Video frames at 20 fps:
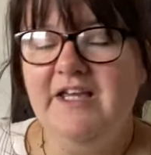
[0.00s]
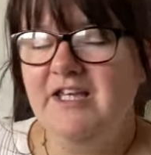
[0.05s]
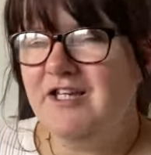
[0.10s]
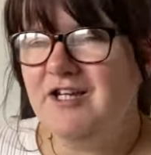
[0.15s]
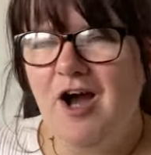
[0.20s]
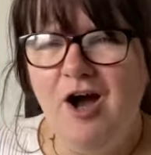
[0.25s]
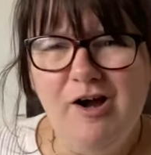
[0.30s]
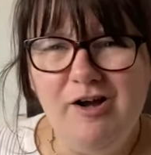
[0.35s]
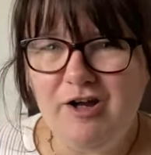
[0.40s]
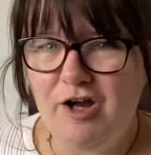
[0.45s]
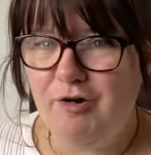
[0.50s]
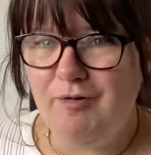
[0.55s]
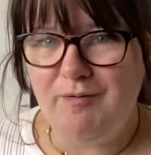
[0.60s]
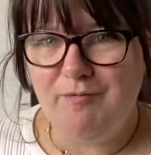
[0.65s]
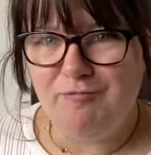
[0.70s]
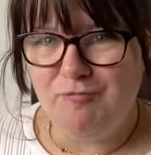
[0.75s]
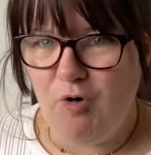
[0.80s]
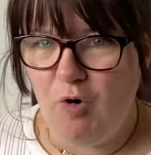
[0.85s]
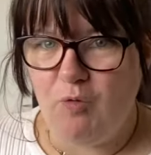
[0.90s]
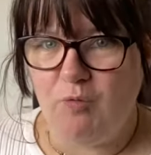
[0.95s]
You can't
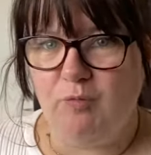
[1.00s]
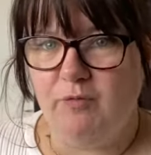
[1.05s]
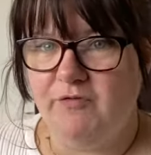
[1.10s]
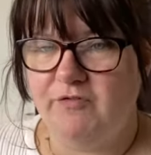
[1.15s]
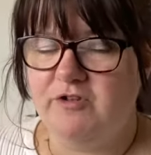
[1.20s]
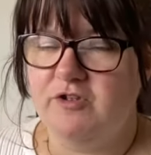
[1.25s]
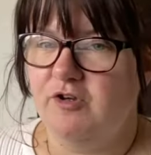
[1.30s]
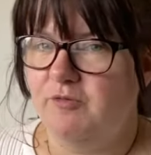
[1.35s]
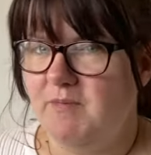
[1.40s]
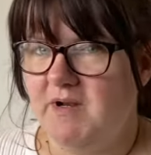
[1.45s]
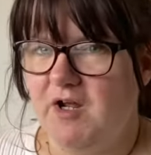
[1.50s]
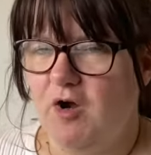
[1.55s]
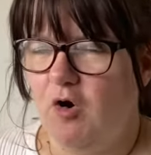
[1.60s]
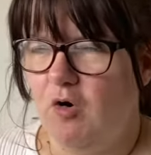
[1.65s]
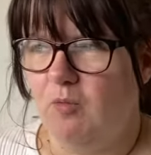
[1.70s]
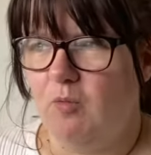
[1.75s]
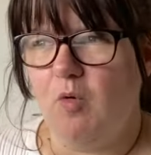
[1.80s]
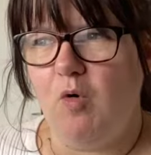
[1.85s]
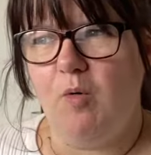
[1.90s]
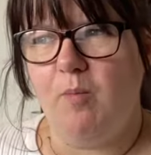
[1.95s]
go wrong with too many
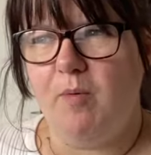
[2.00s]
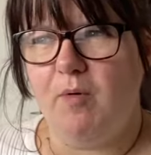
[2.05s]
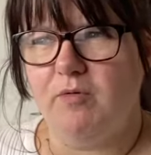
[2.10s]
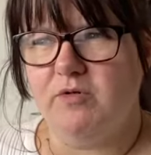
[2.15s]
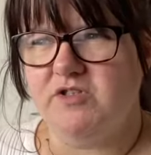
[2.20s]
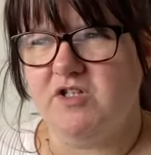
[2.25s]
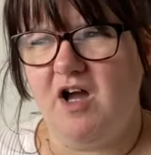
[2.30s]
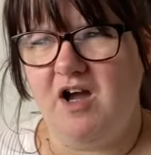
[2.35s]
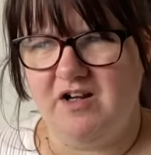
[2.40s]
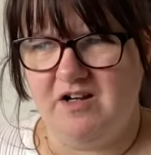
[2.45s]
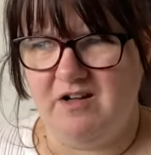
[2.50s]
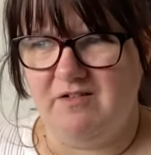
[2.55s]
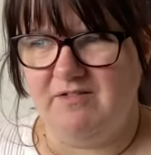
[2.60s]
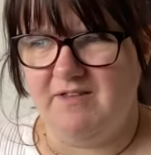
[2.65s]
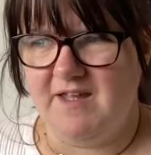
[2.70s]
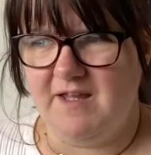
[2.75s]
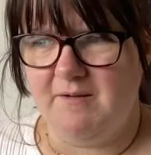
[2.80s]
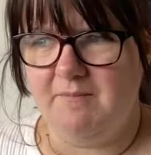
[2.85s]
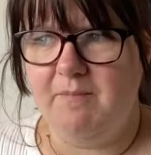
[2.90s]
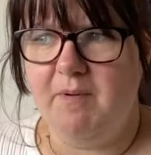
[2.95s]
hot water bottles, I don't
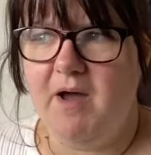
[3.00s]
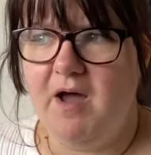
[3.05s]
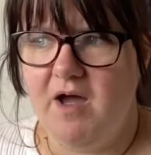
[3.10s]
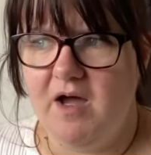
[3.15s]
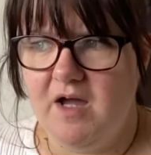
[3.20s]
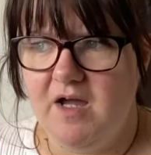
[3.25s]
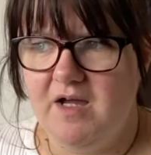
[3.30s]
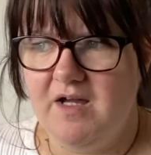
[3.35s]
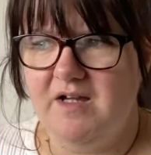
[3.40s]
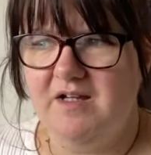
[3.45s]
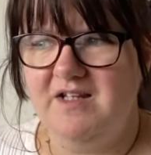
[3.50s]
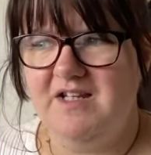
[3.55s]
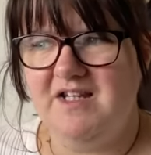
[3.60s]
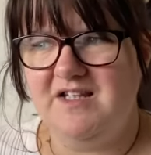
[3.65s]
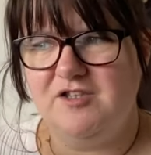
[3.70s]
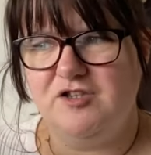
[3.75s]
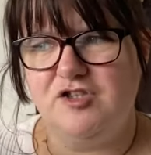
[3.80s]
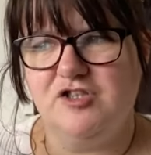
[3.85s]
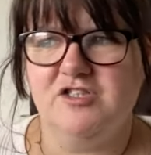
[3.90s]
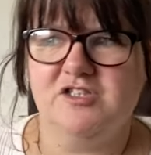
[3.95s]
think, but
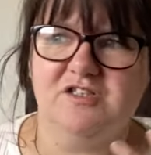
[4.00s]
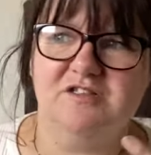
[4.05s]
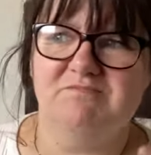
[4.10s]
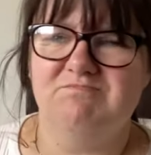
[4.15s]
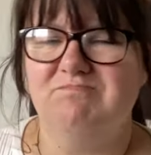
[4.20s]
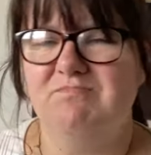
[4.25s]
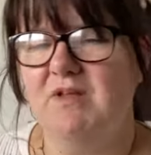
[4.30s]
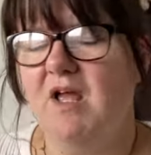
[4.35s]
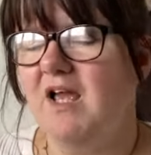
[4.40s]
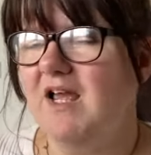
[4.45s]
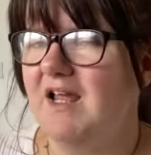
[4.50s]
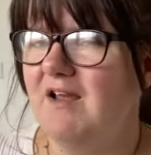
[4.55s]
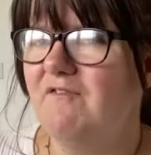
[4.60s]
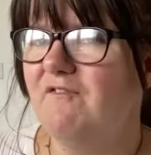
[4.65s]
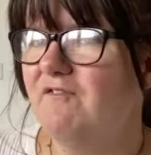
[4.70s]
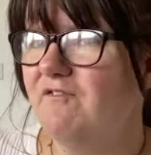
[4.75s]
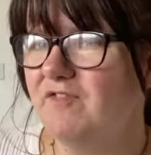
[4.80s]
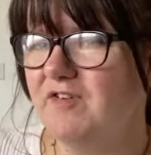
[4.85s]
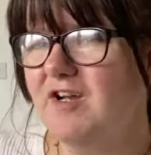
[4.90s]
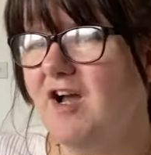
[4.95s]
it
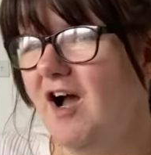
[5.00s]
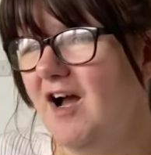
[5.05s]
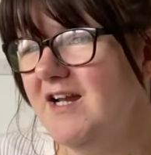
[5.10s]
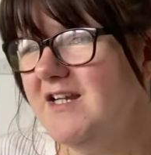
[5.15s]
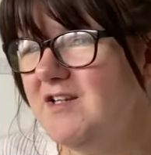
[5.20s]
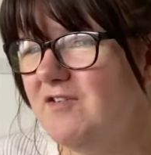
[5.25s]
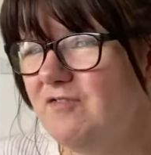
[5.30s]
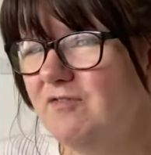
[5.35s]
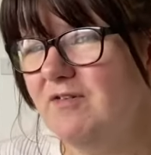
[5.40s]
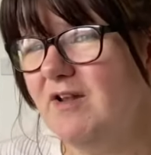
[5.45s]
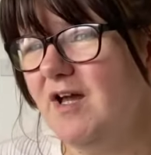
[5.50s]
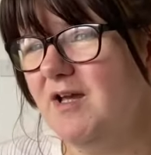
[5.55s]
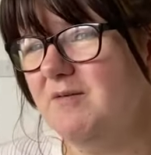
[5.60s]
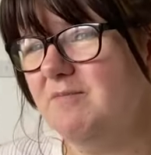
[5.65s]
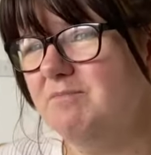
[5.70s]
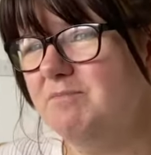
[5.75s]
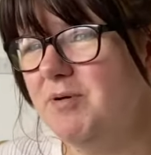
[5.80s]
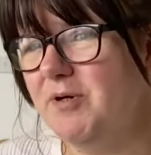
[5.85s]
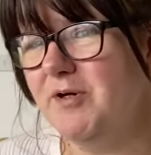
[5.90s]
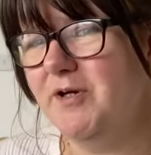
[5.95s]
kind of
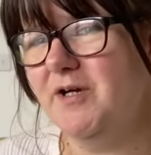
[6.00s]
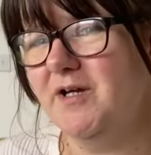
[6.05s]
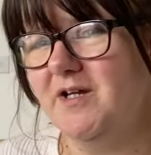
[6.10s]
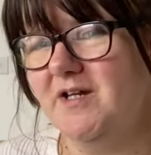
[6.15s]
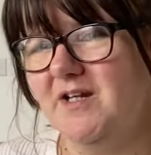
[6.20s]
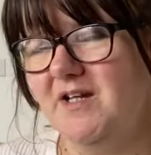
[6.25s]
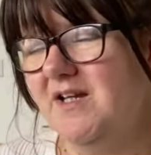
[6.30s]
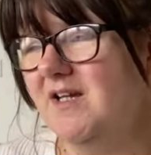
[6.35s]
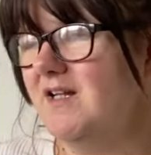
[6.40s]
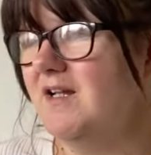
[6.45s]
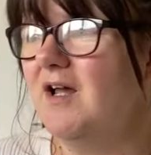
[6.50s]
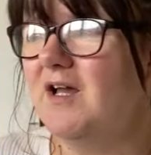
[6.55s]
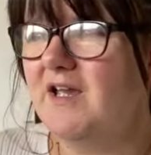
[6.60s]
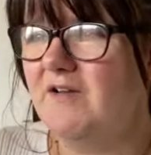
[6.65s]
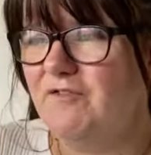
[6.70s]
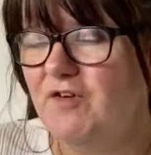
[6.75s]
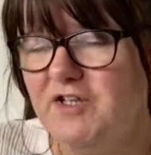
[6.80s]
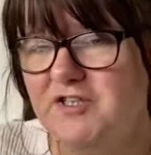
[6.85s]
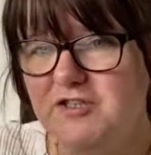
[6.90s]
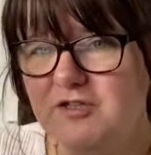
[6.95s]
like put, like,
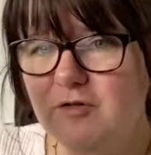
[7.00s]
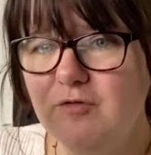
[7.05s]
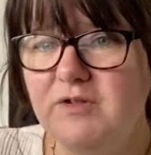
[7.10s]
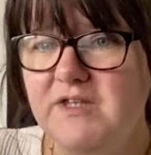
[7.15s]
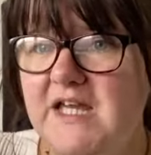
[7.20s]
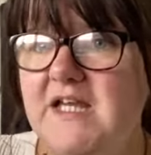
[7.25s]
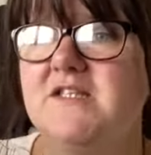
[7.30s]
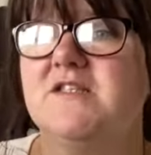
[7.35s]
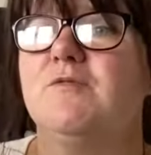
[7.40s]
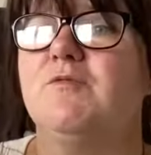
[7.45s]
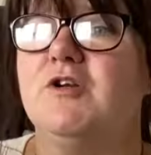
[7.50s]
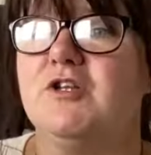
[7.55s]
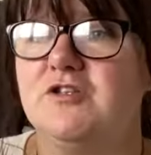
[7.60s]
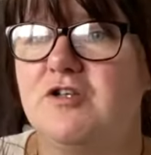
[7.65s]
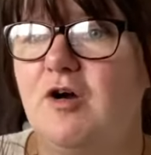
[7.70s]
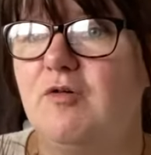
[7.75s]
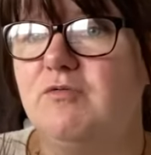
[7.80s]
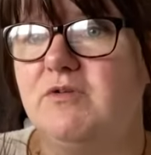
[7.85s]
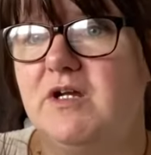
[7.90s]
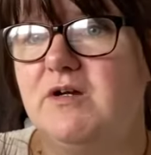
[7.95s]
if I saw this, I would have
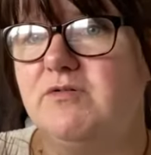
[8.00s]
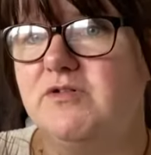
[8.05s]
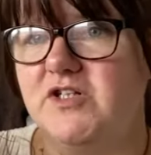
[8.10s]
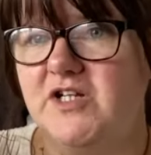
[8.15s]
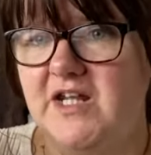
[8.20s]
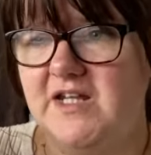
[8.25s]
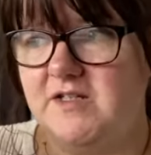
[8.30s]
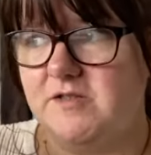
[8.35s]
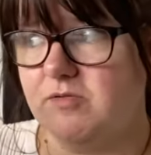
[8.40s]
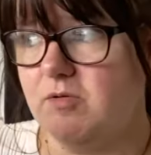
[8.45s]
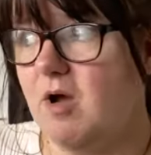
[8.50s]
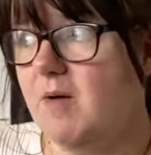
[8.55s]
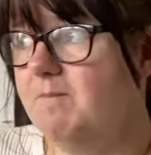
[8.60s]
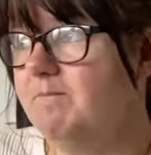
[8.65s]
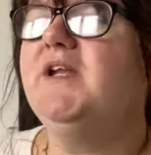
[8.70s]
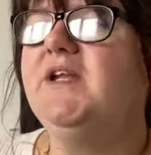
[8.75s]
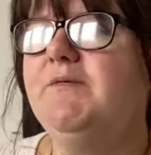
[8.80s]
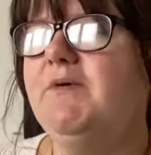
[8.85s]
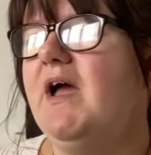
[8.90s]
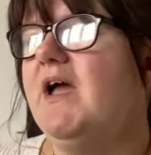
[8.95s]
told Neil to get this one.
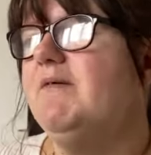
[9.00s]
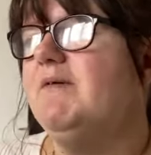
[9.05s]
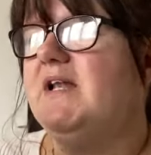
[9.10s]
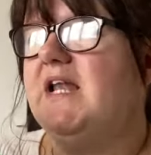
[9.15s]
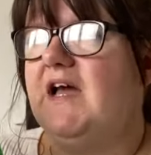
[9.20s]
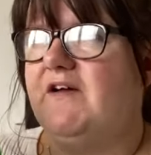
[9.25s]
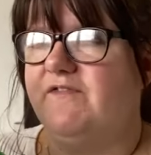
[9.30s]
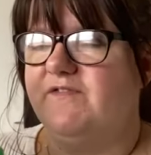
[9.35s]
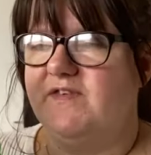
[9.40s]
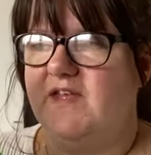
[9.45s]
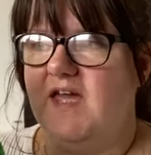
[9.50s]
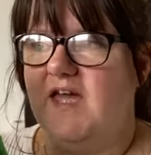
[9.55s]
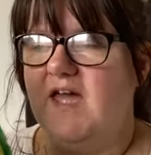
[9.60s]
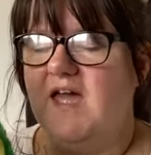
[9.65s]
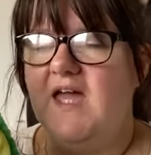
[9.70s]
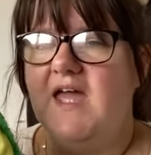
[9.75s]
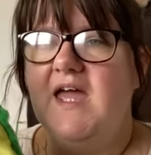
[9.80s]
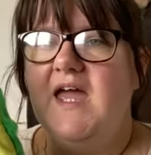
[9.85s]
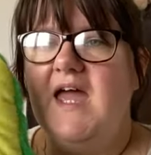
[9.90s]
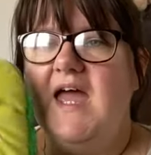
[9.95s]
But anyway, we left
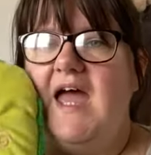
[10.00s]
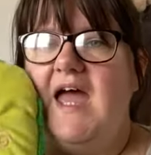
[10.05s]
it,